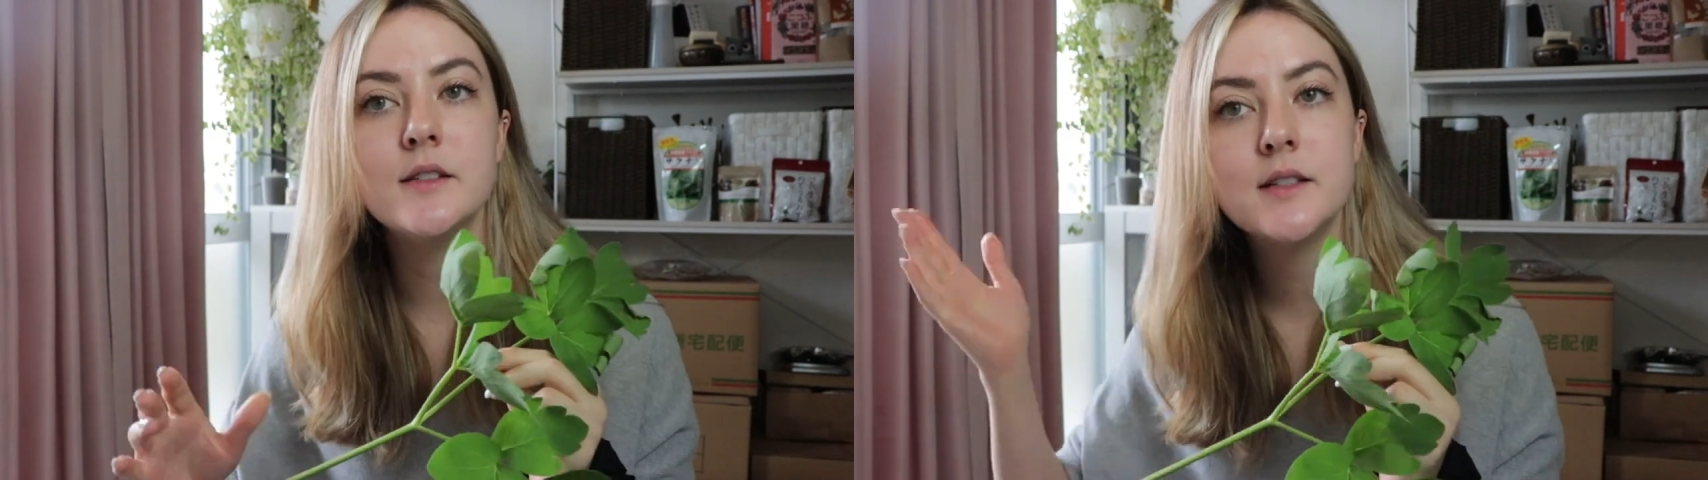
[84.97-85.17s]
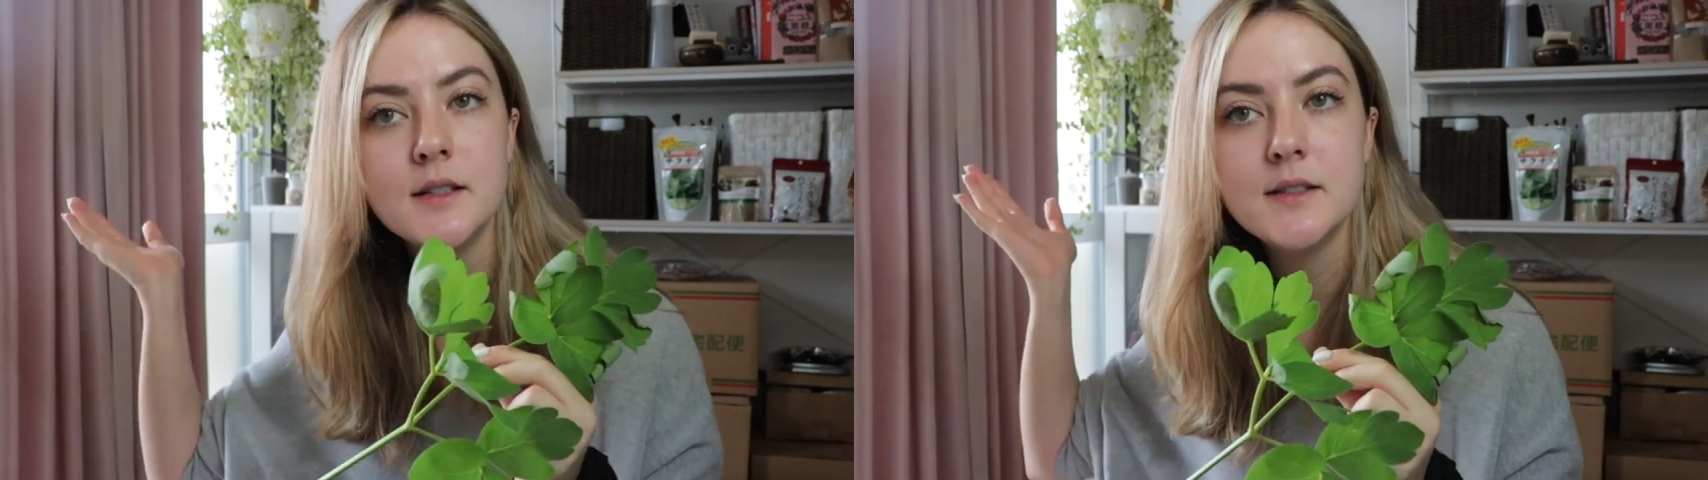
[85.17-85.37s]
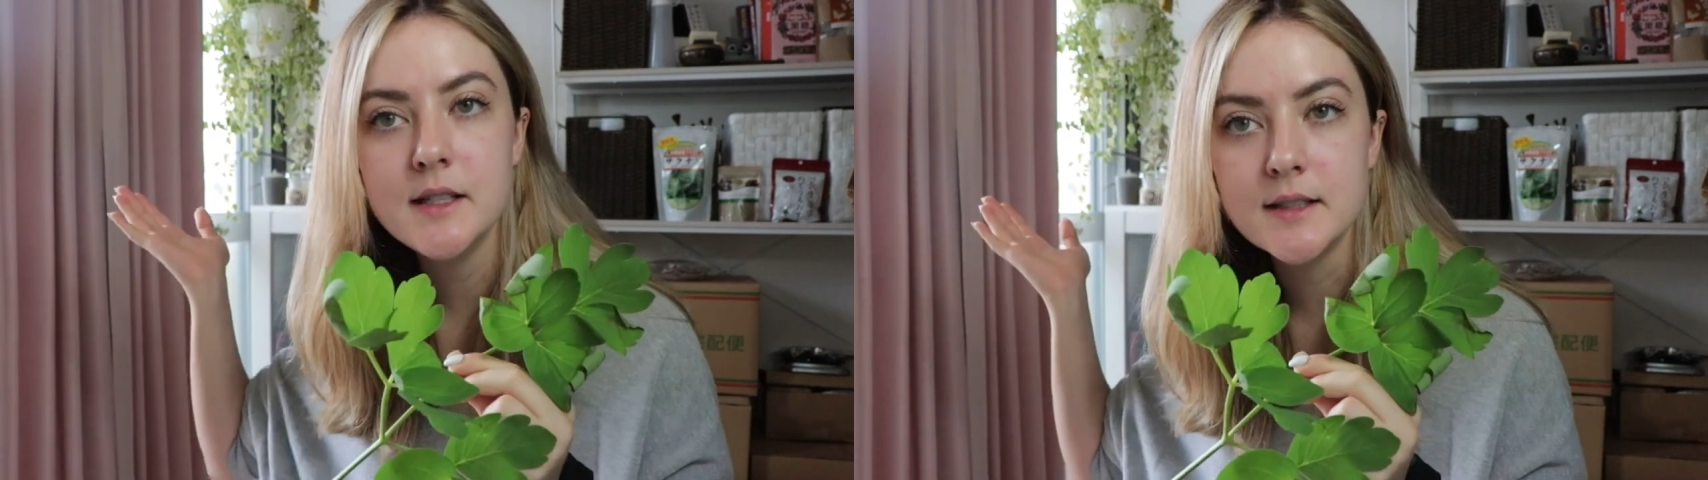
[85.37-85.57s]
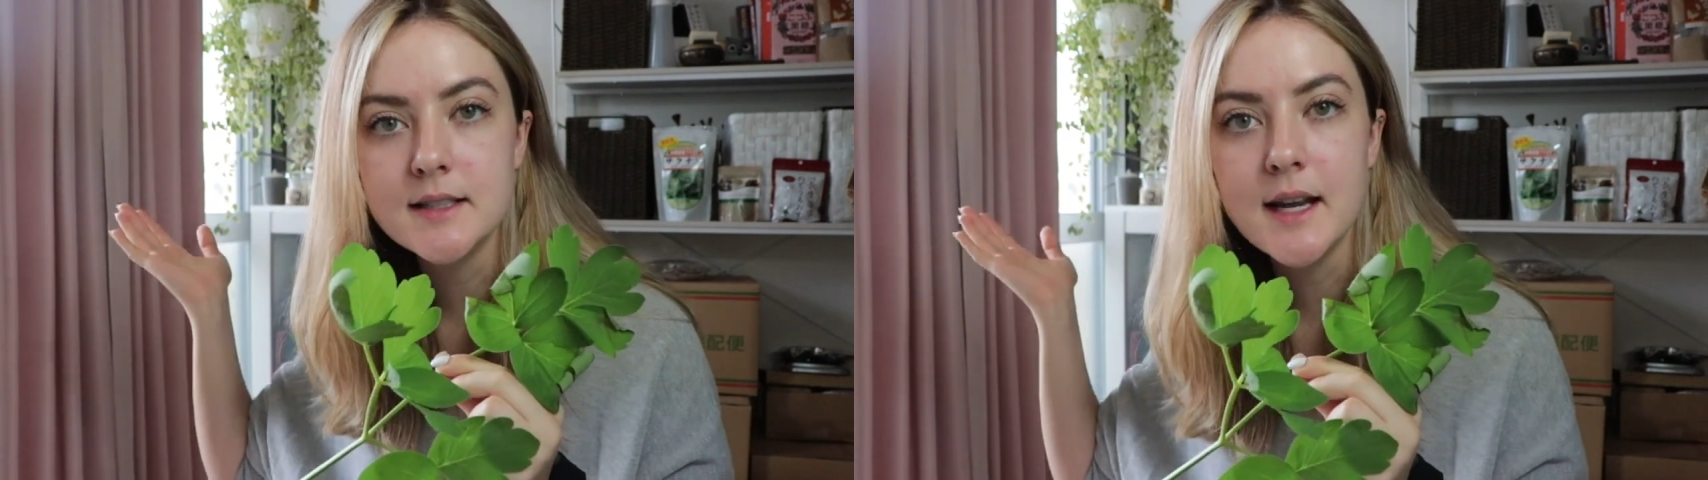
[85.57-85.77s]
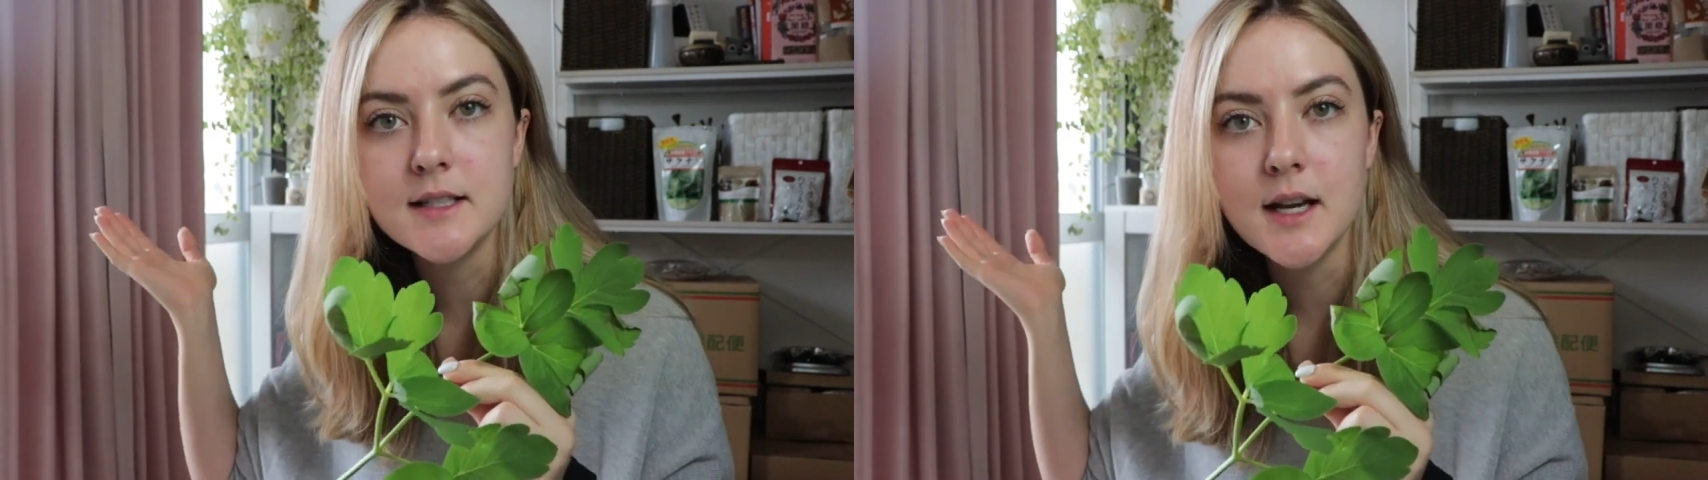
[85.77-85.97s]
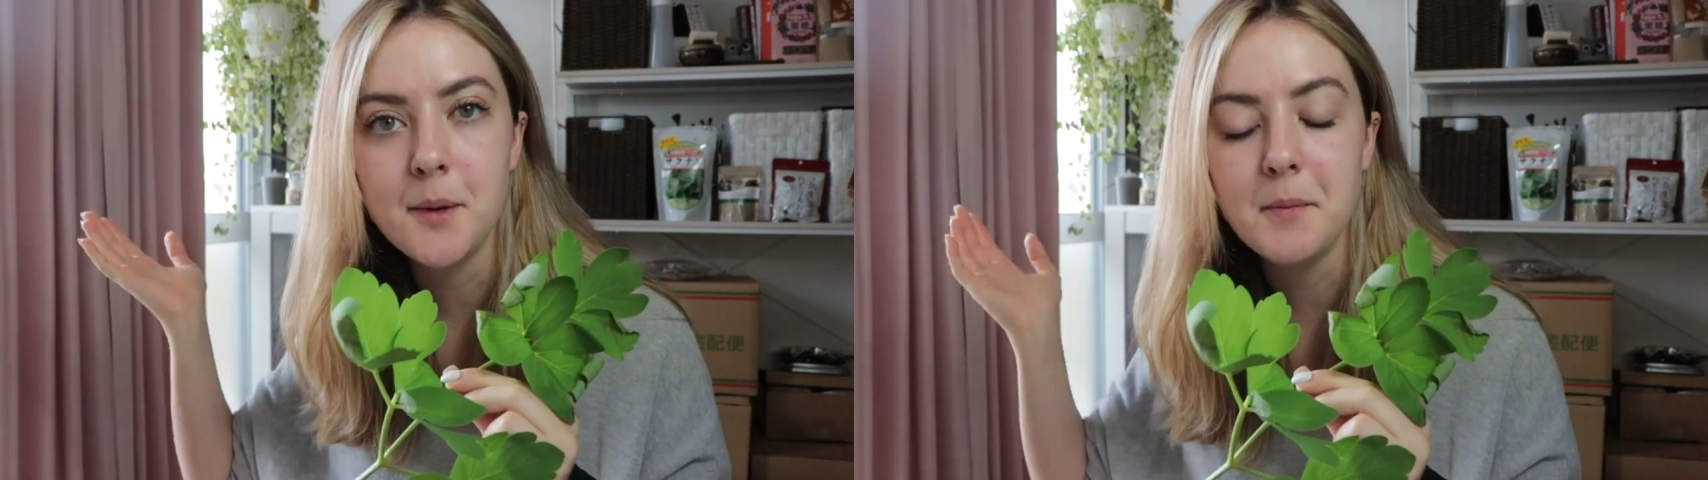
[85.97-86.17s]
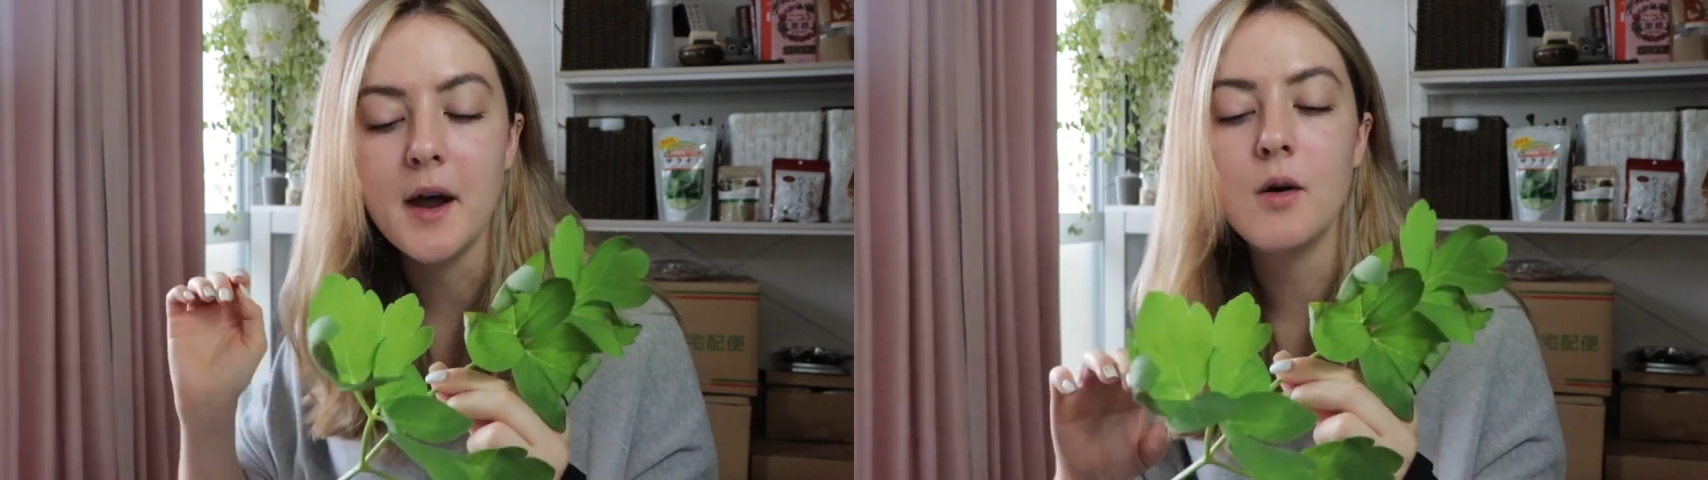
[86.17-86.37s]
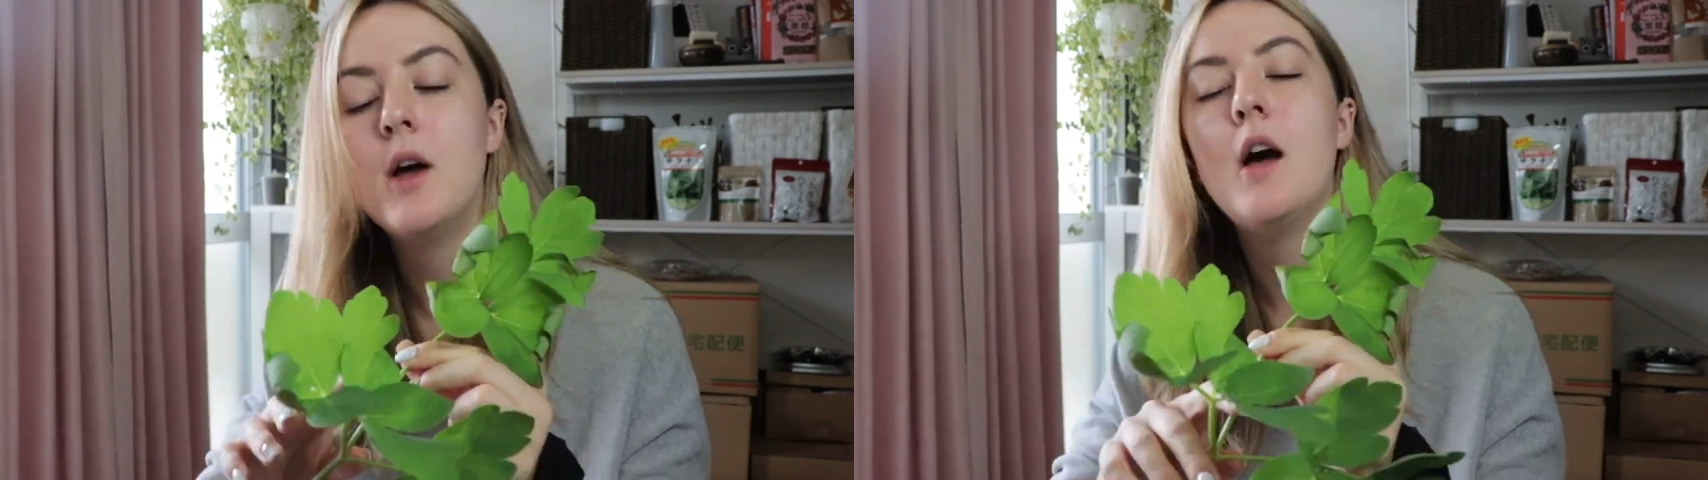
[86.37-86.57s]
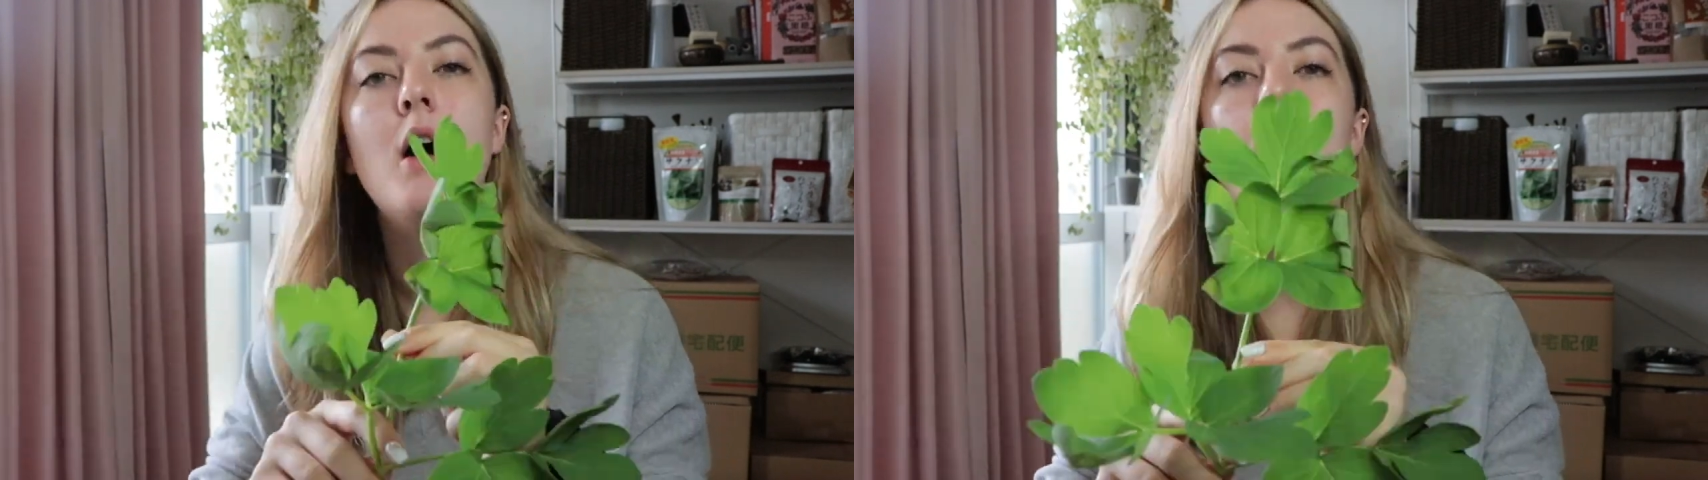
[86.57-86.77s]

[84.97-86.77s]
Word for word: As you can see, it's daytime now.